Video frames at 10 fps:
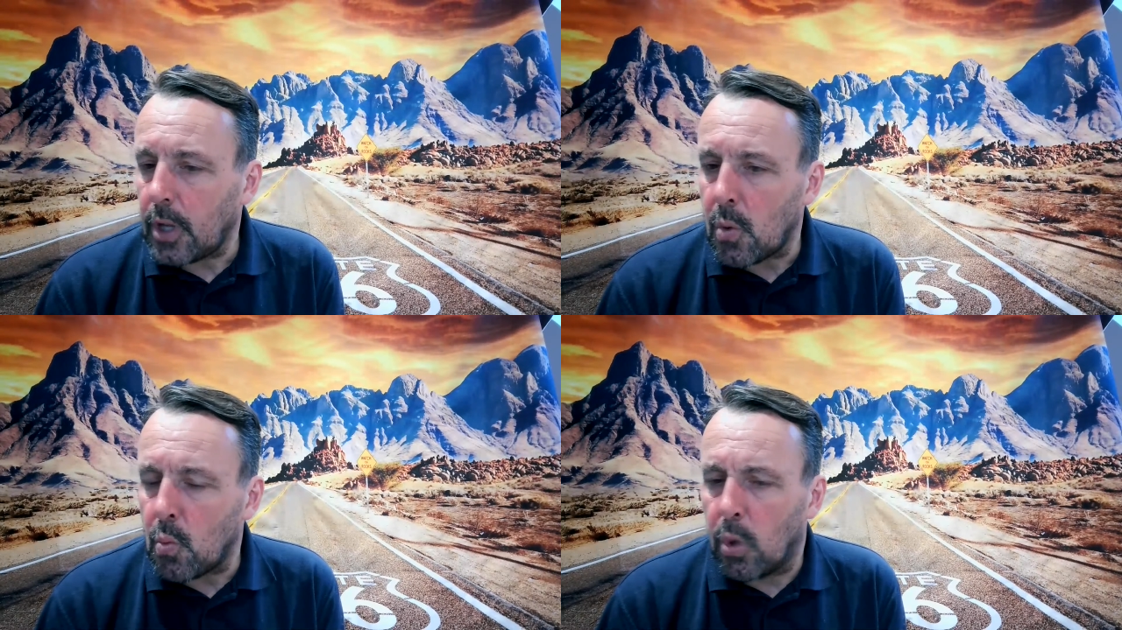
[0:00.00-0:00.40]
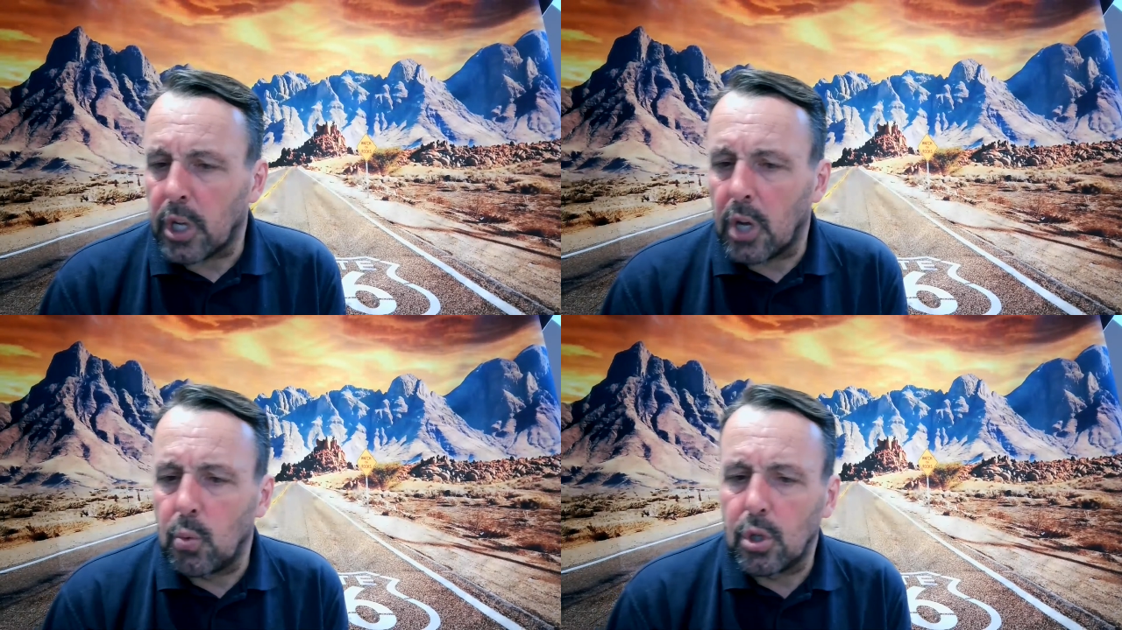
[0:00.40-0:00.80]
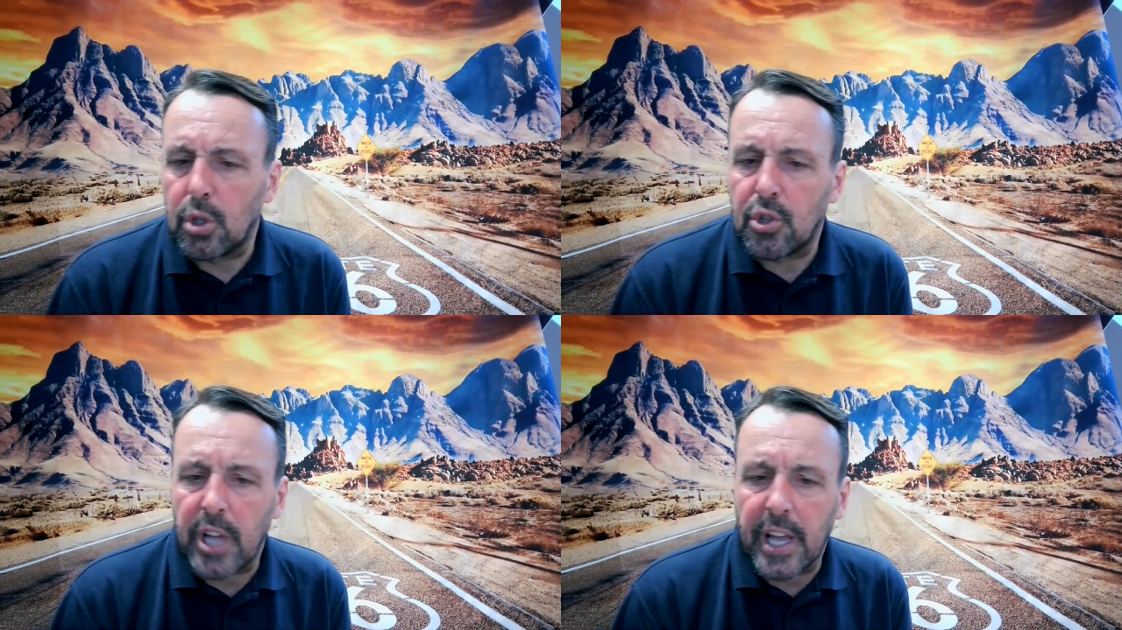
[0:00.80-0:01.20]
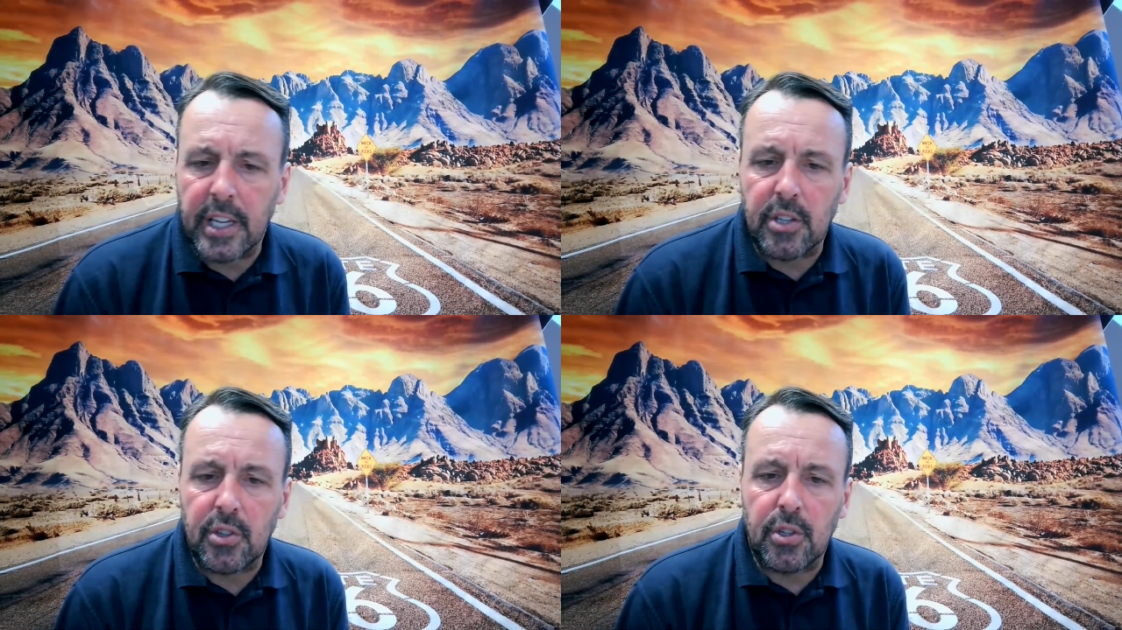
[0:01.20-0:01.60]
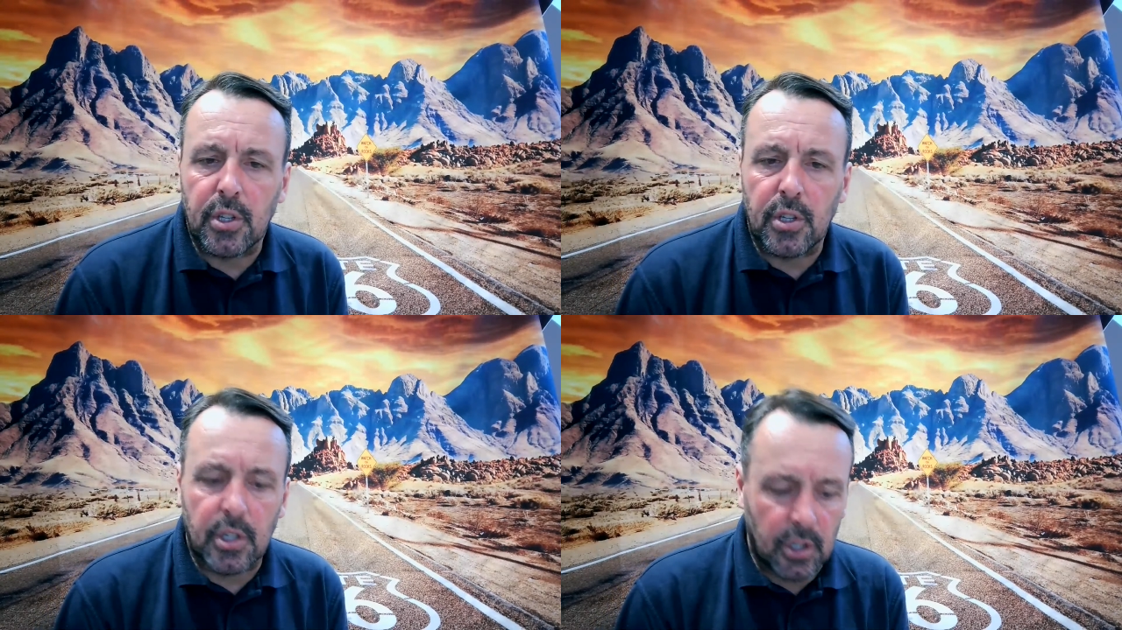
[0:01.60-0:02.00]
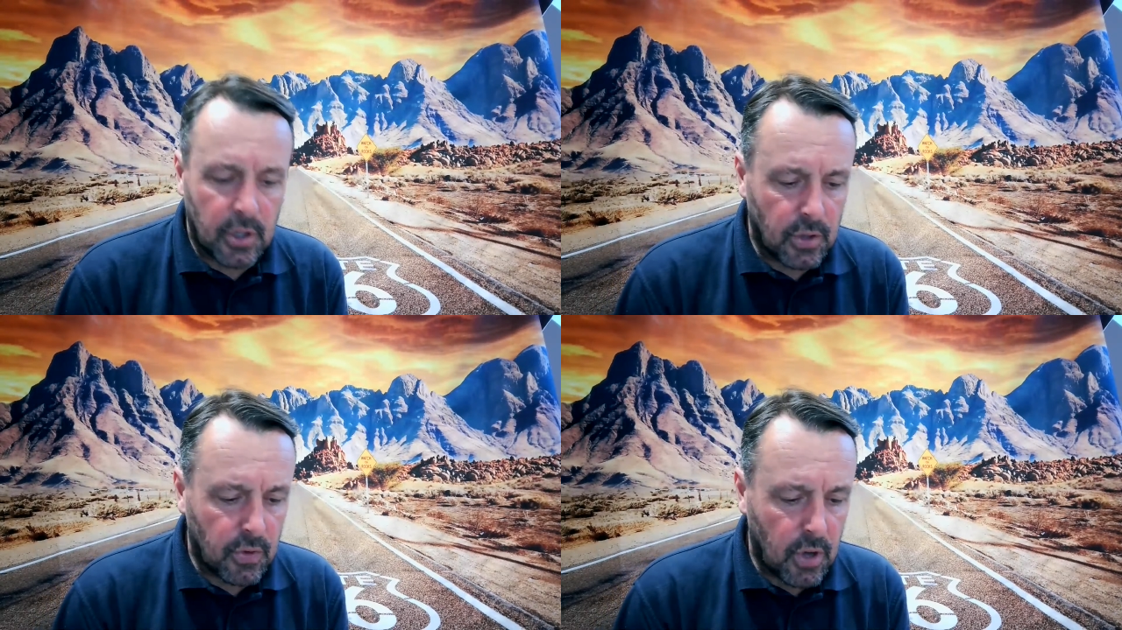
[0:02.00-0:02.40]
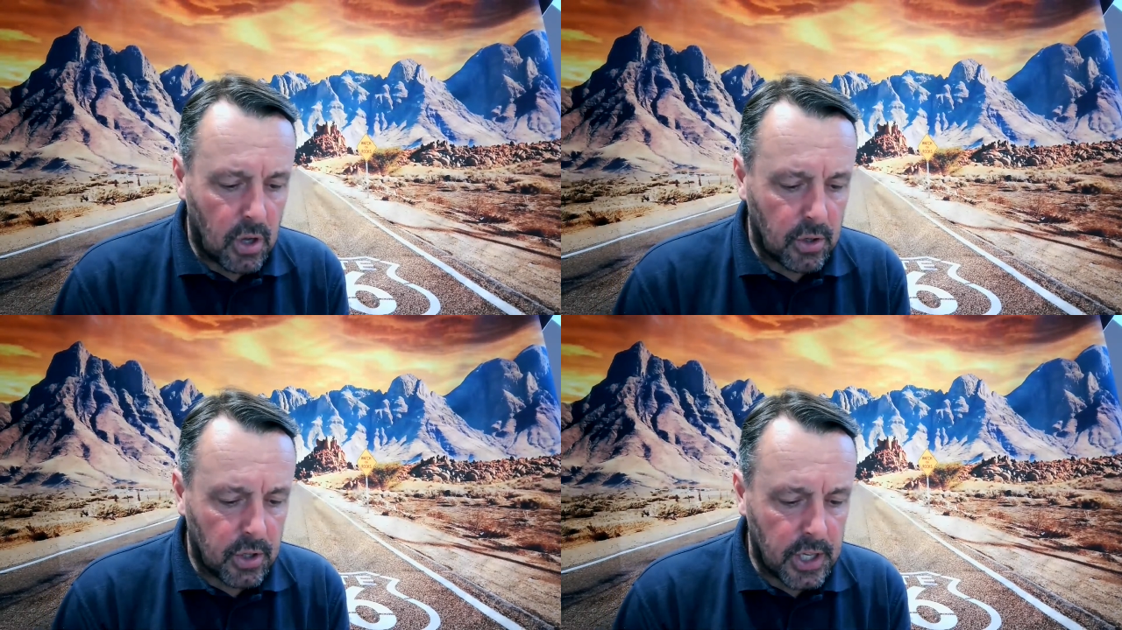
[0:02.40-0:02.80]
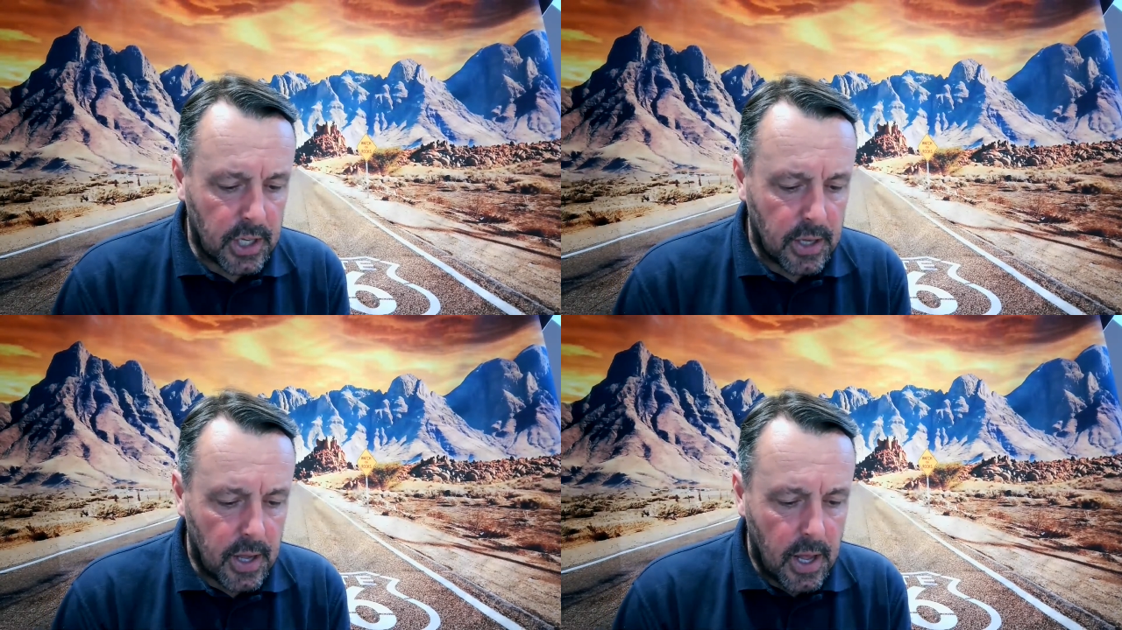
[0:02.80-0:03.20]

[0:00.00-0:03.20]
what I would say is that you've got the